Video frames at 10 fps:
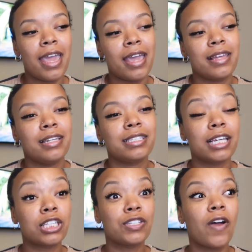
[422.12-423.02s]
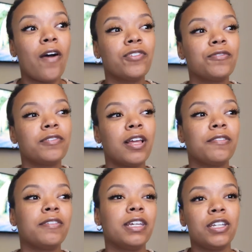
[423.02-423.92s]
and it's like soft and
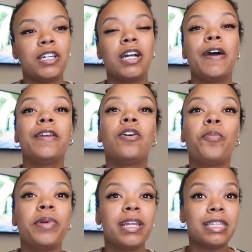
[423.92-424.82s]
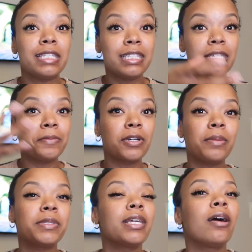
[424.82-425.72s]
fluffy, and you cut it open and the steam
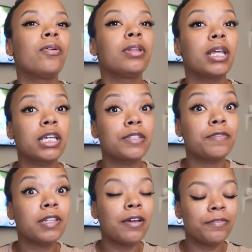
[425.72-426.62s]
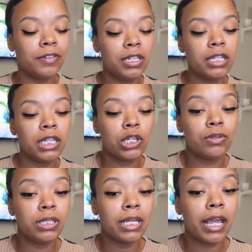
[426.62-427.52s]
comes out and like it's fluffy and like
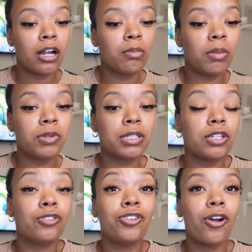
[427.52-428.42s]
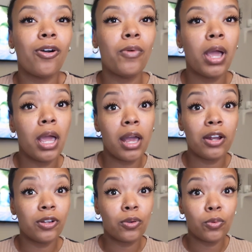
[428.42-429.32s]
you see the air bubbles in the dough
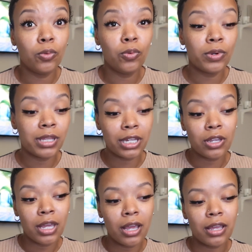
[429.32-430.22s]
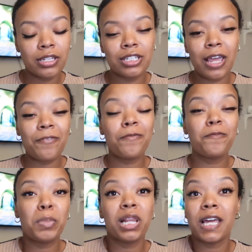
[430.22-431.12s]
and you're like, ooh, and like it's just like
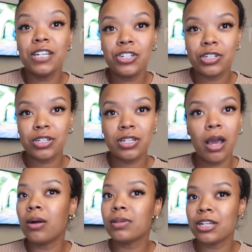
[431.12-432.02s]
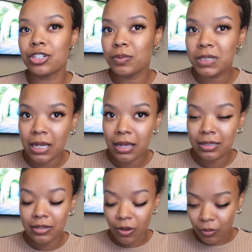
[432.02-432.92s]
plush. No, that shit was
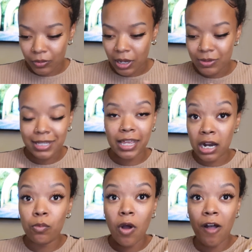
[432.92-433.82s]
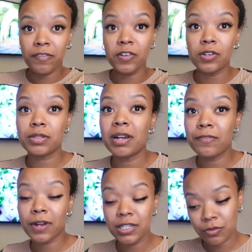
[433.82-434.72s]
not, no. That was their waffles, my
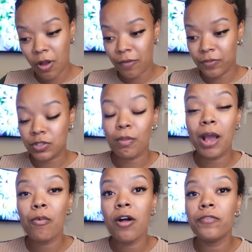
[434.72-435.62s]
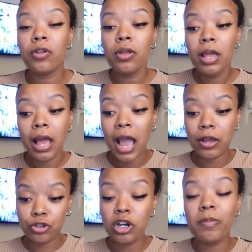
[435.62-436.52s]
friend's waffles. My waffle,
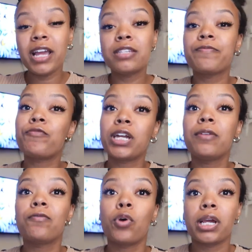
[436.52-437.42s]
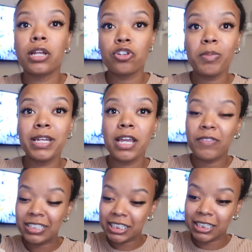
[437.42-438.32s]
I took my freaking fork and I took my
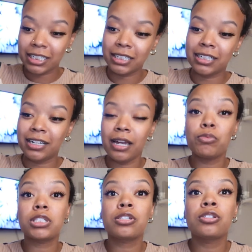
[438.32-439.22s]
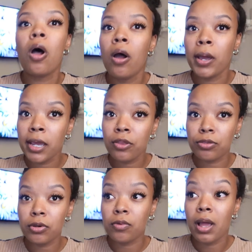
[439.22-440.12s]
knife and it was sawing
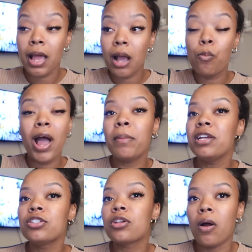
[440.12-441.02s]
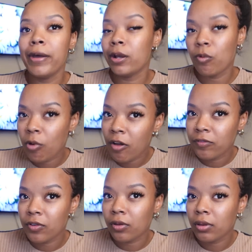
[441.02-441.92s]
through. Why am I sawing a
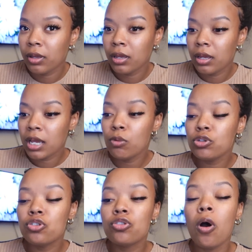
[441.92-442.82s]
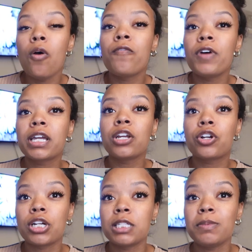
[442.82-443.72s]
waffle? It was so fucking
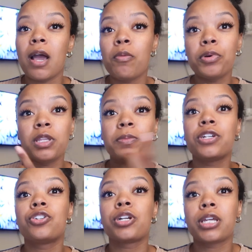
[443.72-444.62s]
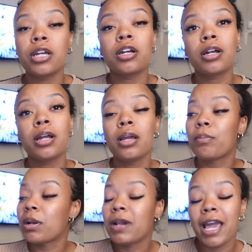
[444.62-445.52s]
crispy. I would put the picture here,
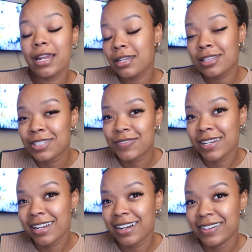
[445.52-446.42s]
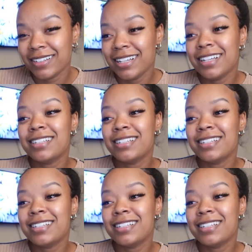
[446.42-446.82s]
but I'm not editing this video.